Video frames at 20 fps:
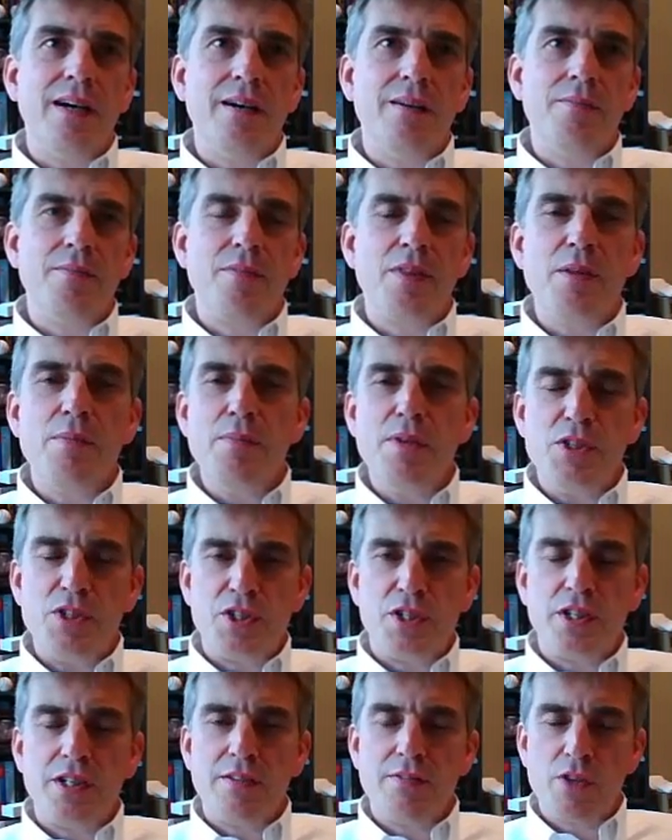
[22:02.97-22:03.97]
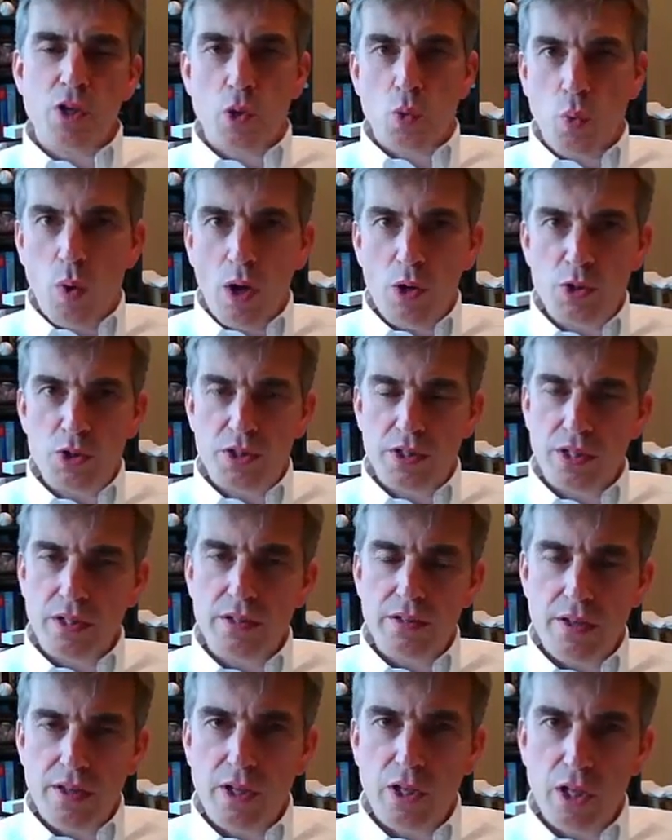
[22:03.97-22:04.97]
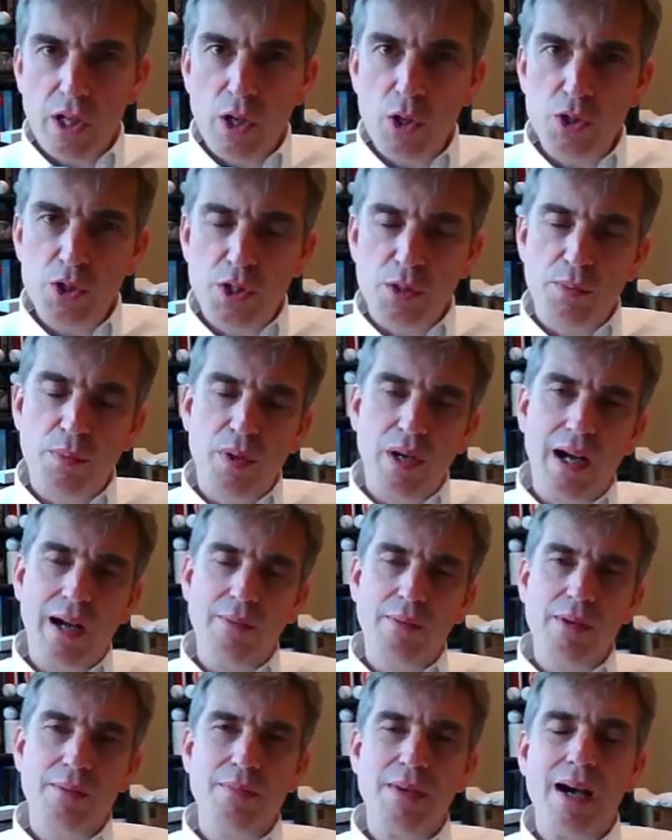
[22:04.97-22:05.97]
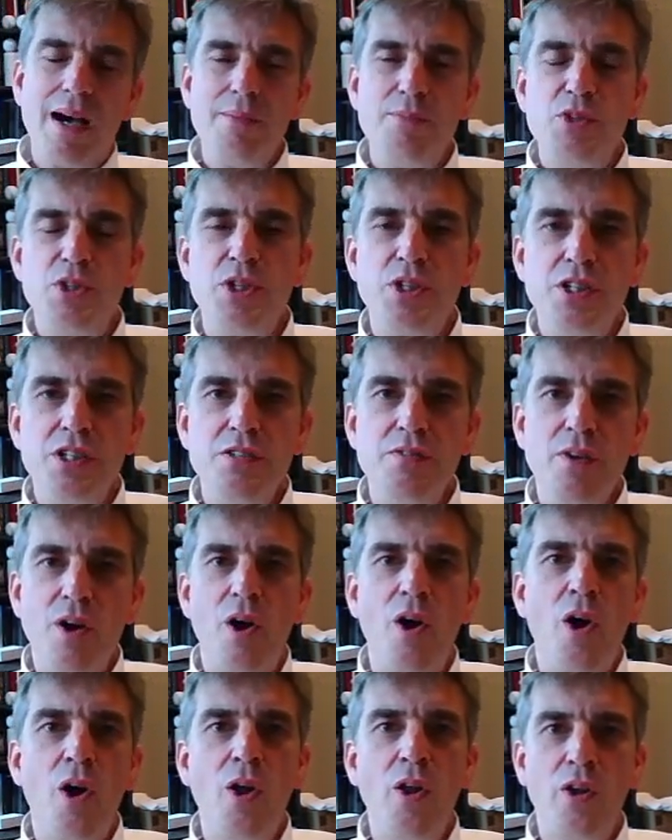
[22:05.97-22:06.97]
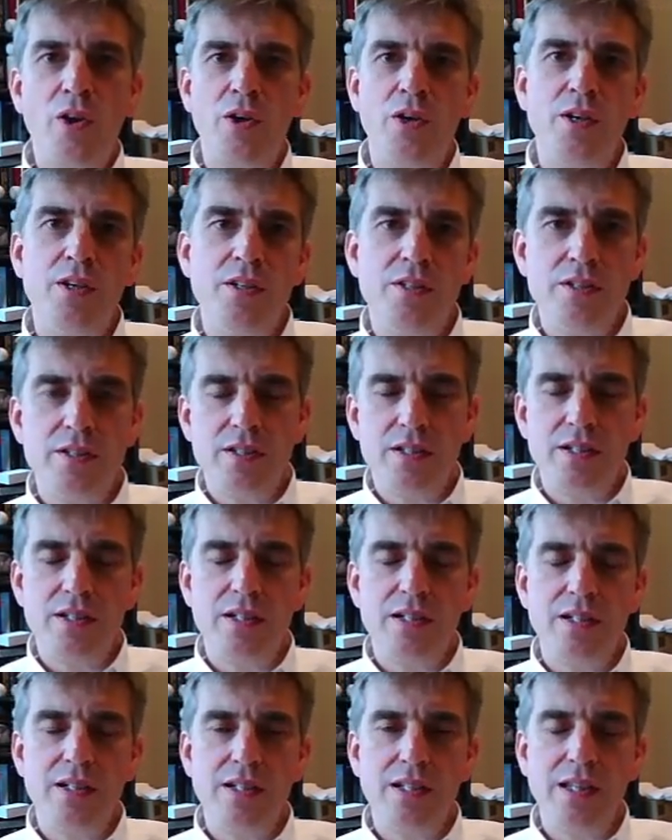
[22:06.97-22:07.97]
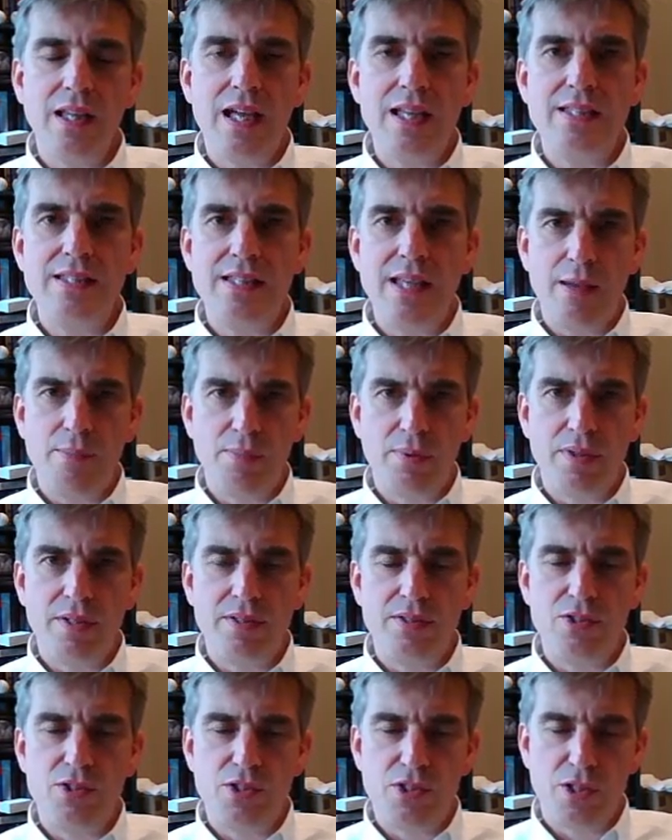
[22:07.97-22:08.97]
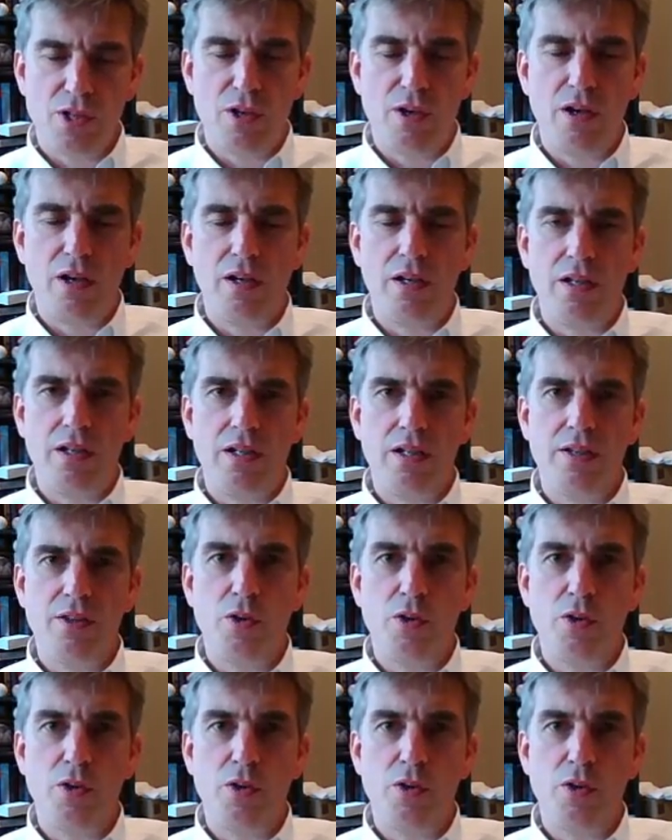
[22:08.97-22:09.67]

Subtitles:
the mystery of the quotient or the closure problem, I'm sure you've all heard Led Zeppelin's song,